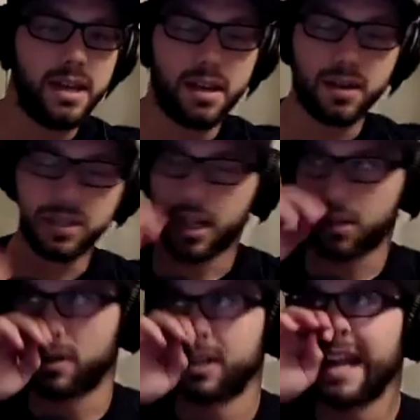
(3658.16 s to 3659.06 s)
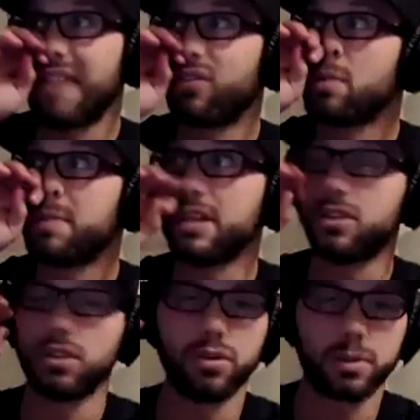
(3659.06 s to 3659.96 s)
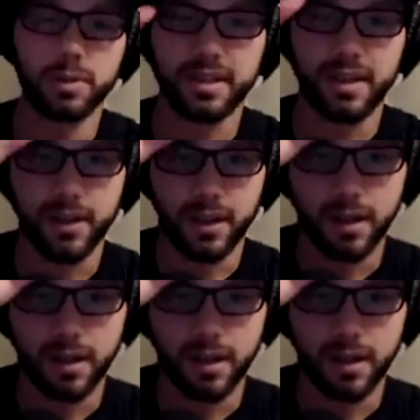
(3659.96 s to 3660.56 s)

another one, never be too specific